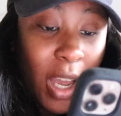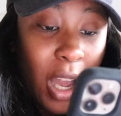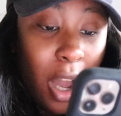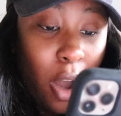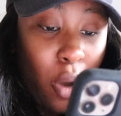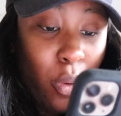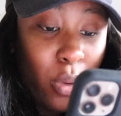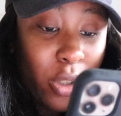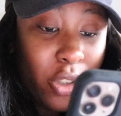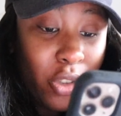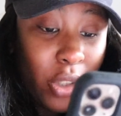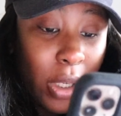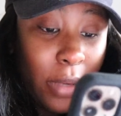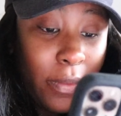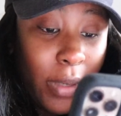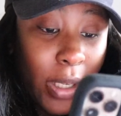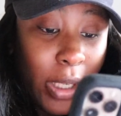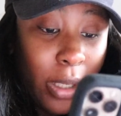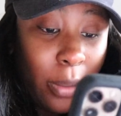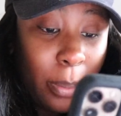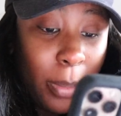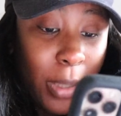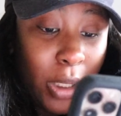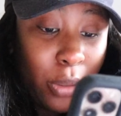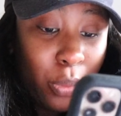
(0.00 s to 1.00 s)
I always drive
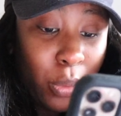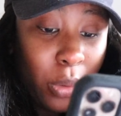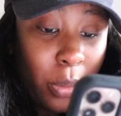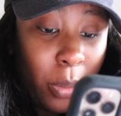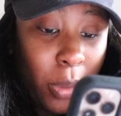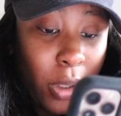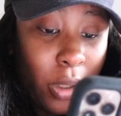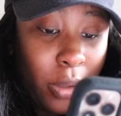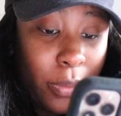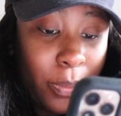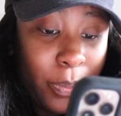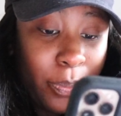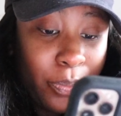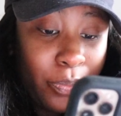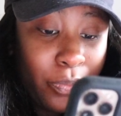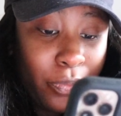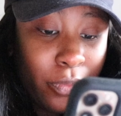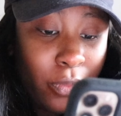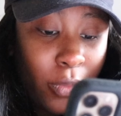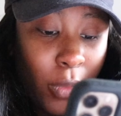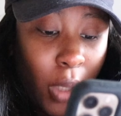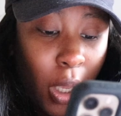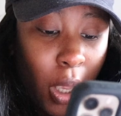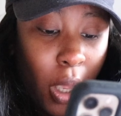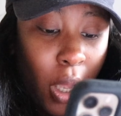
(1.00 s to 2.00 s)
like a mad woman.
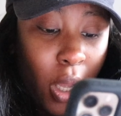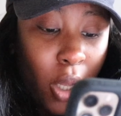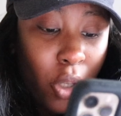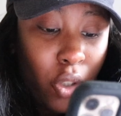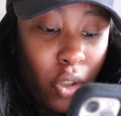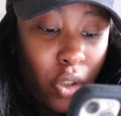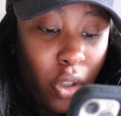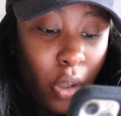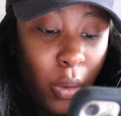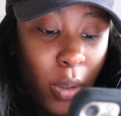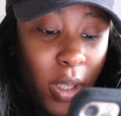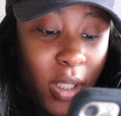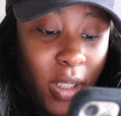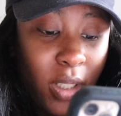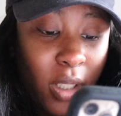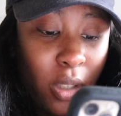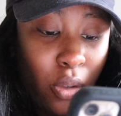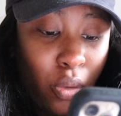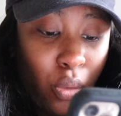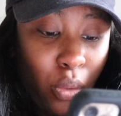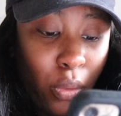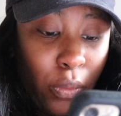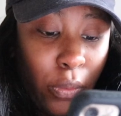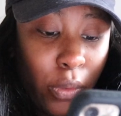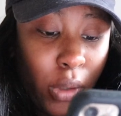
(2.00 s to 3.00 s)
So it's
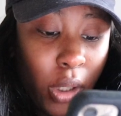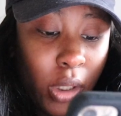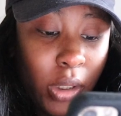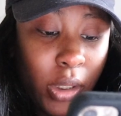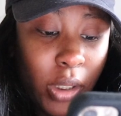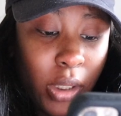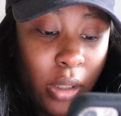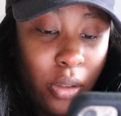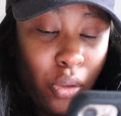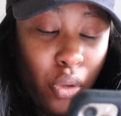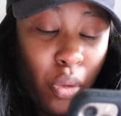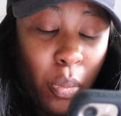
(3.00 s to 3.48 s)
in North London.